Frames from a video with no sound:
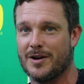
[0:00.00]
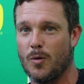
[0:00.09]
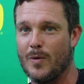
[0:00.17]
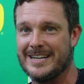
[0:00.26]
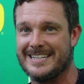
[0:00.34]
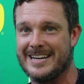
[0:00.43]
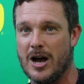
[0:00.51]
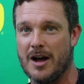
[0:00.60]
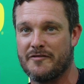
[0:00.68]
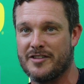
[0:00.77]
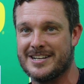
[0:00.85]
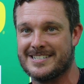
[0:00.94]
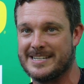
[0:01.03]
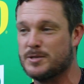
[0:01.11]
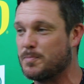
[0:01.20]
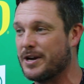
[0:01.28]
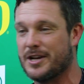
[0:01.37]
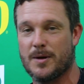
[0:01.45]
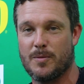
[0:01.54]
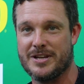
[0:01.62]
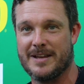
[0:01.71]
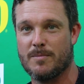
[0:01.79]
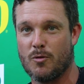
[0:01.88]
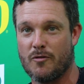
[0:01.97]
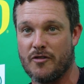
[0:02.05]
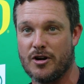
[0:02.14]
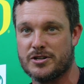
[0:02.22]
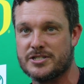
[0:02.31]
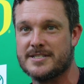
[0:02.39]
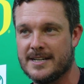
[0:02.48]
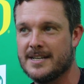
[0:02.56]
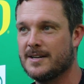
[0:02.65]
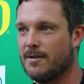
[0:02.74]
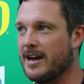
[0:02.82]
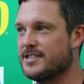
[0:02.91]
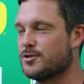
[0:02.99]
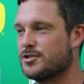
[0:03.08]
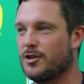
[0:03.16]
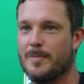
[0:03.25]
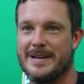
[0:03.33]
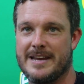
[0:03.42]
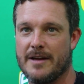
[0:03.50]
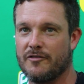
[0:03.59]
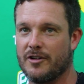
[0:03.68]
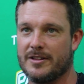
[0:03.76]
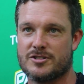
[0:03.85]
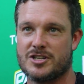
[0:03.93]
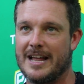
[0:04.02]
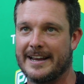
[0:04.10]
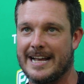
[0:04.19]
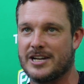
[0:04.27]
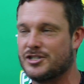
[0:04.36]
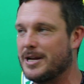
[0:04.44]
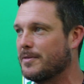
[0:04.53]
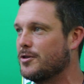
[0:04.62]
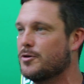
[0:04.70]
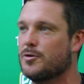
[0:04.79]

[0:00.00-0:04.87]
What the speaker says: in a wing tee offense. He's pretty good when you give him the reverse, right? So it's a little bit different. There's a lot of catching up to do,